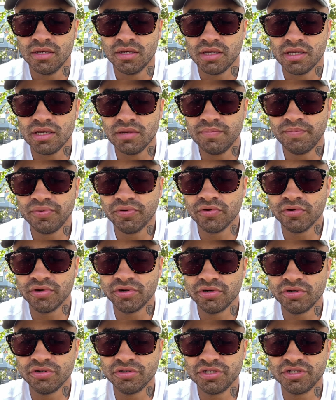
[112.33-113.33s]

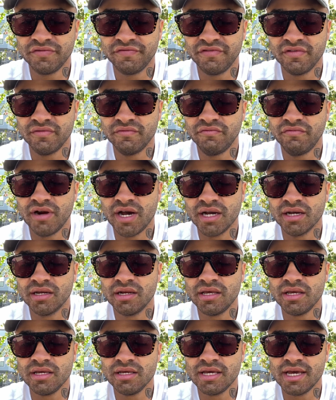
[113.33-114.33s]
importers from
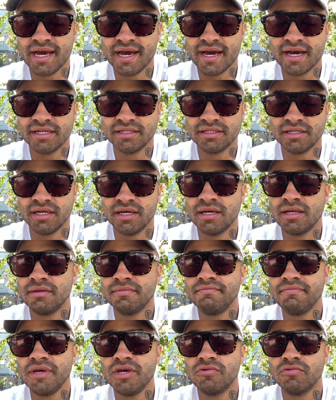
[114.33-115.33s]
rocketing gas and
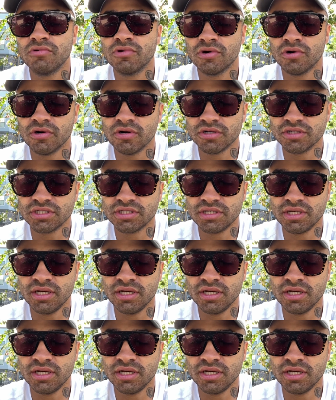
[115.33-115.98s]
meal costs,